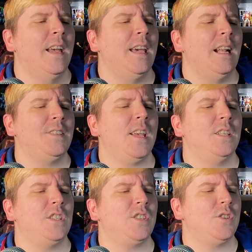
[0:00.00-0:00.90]
and I'll tell
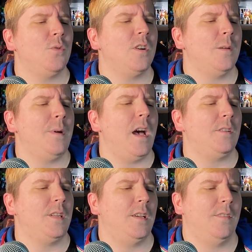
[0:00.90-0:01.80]
you a story
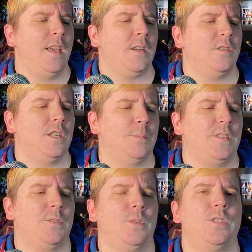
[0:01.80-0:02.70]
about that
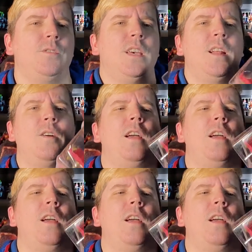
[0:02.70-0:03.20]
Christmas as we do that. All